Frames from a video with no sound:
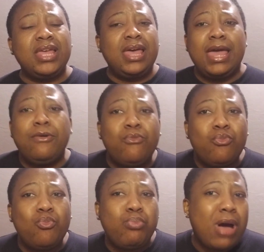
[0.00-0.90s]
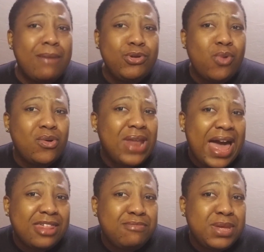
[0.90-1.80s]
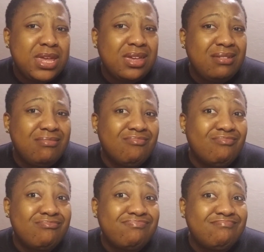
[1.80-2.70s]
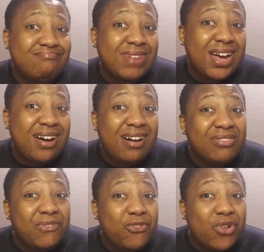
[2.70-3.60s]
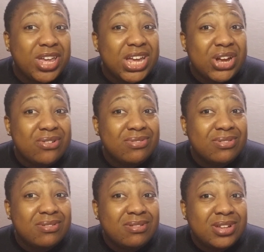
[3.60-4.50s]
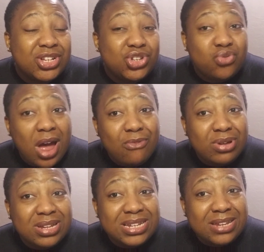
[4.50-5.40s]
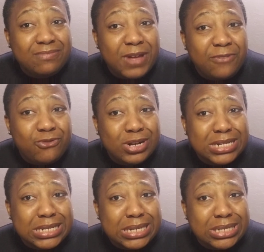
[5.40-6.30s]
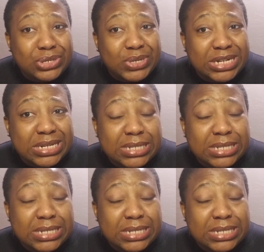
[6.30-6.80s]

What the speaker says: It probably won't last me another 4 years. Do I really need to pay $1,400?